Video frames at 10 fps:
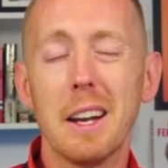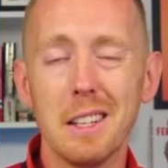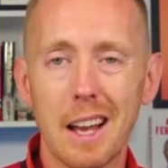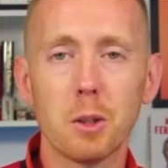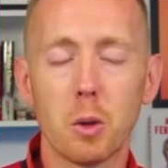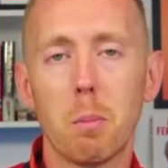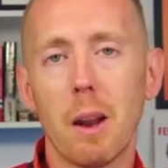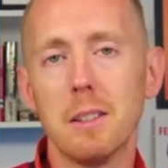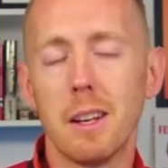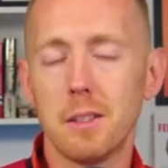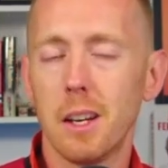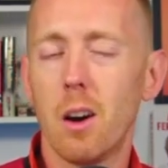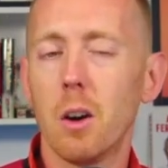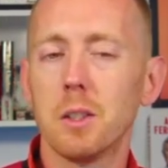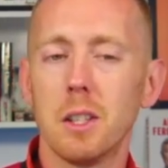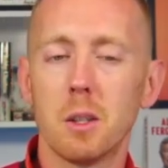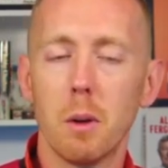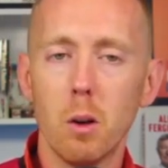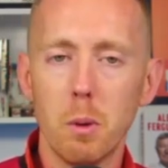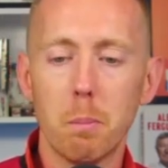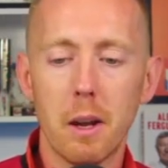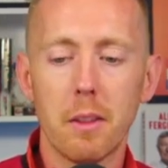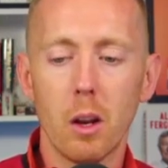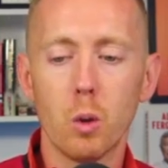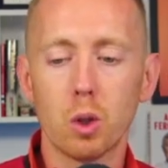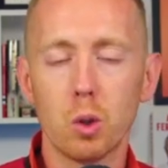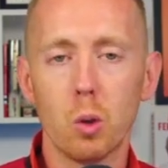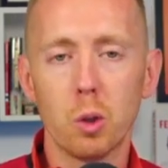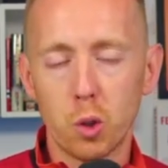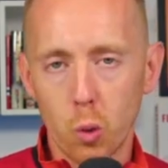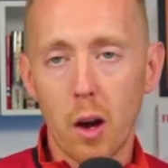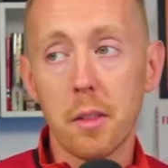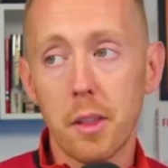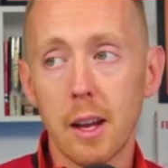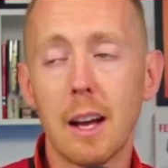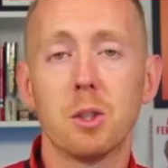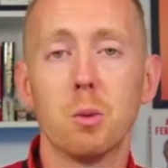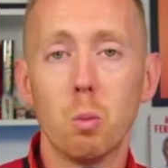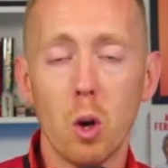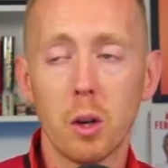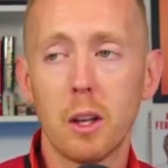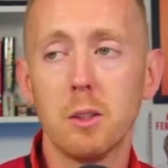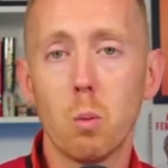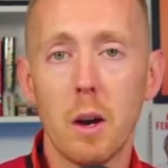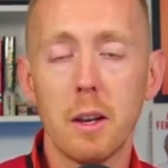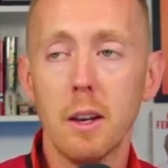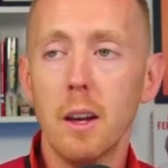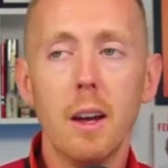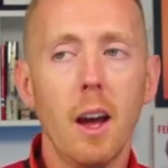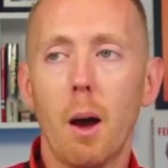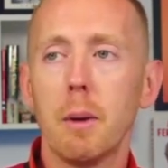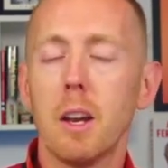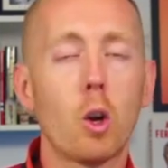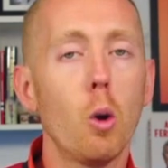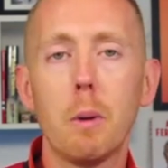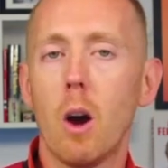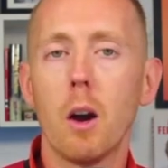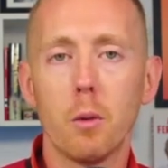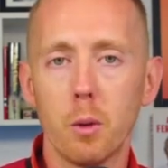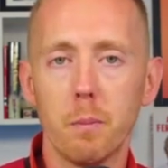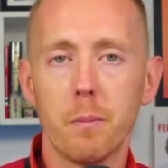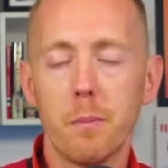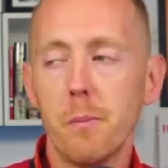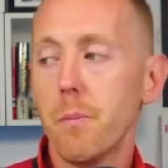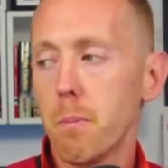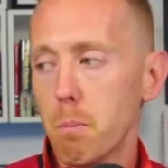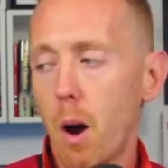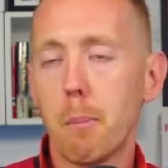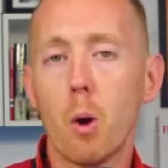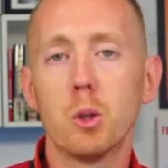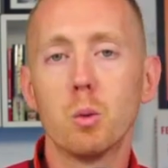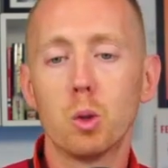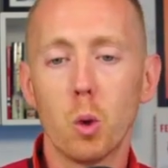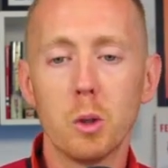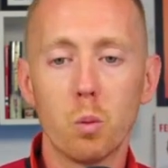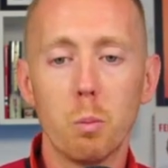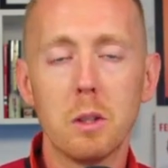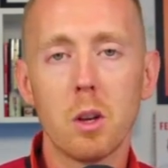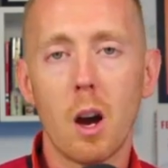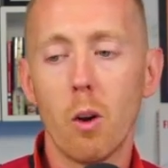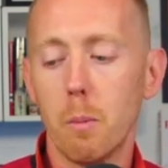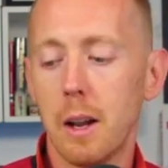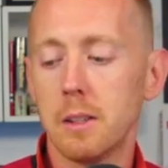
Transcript: And he naturally plays that Ten Hag system a little bit better than Luke Shaw. Shaw, I think, has to work his way. I mean, it could be either of them. My personal choice would be Tyrell